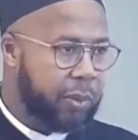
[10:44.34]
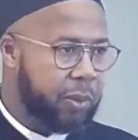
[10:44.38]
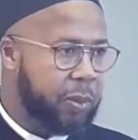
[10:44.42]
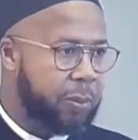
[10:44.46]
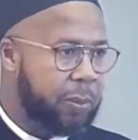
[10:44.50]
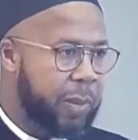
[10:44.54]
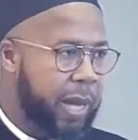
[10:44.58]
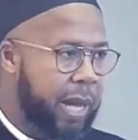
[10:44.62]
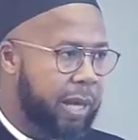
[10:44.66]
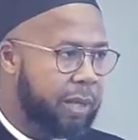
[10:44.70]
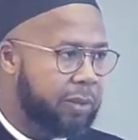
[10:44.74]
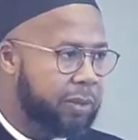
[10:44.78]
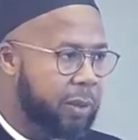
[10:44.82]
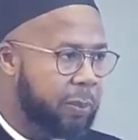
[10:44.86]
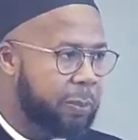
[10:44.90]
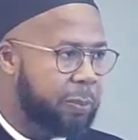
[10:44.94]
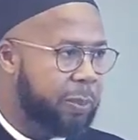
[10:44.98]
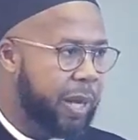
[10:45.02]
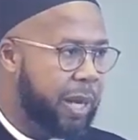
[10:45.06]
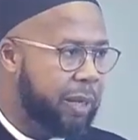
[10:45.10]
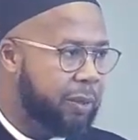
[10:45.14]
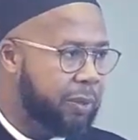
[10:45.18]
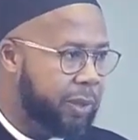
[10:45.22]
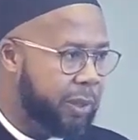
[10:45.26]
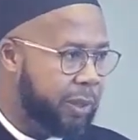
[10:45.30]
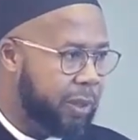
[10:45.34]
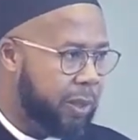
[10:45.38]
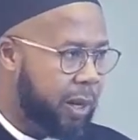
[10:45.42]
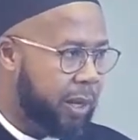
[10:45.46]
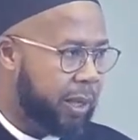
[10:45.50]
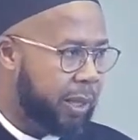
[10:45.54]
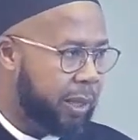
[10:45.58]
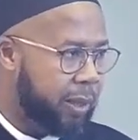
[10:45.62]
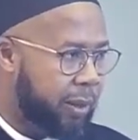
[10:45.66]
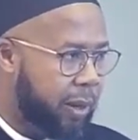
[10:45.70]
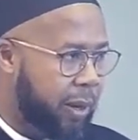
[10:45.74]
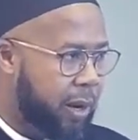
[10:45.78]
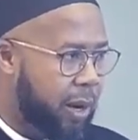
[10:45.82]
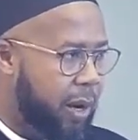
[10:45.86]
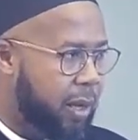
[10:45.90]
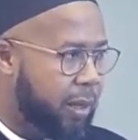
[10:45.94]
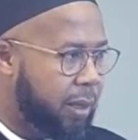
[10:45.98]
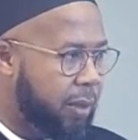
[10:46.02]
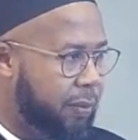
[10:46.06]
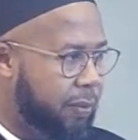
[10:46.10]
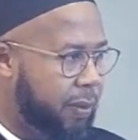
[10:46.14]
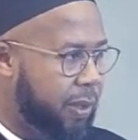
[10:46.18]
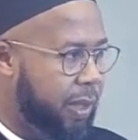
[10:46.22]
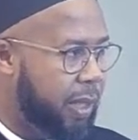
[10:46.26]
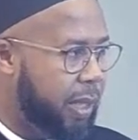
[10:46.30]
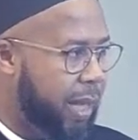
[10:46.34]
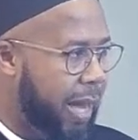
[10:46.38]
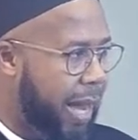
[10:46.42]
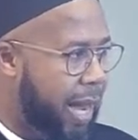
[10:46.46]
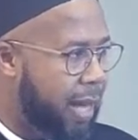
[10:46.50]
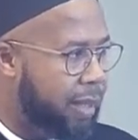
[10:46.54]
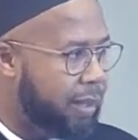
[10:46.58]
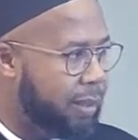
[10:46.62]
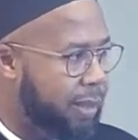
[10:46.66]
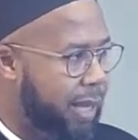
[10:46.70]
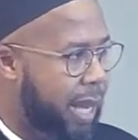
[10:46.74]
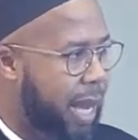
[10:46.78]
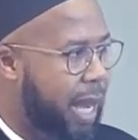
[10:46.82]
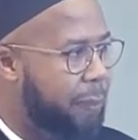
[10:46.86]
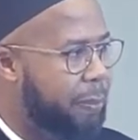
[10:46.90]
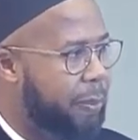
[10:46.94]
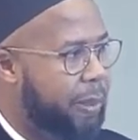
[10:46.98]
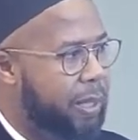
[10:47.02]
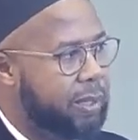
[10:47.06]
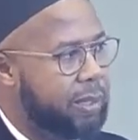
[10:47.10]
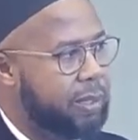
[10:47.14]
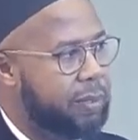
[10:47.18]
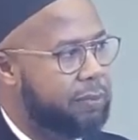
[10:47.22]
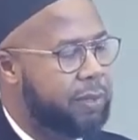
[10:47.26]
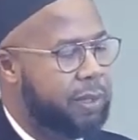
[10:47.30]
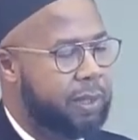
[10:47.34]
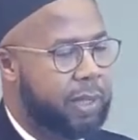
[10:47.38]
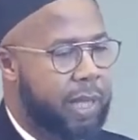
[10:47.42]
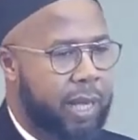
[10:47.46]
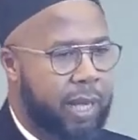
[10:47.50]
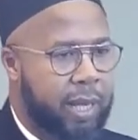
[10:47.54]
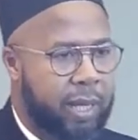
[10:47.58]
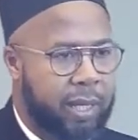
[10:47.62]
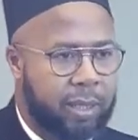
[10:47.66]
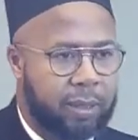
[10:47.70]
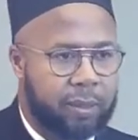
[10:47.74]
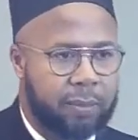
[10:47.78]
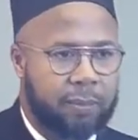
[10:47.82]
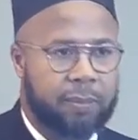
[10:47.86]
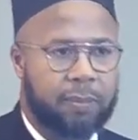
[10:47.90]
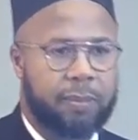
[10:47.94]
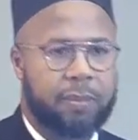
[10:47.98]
to matters of patriarchy, all of the hot topics of today,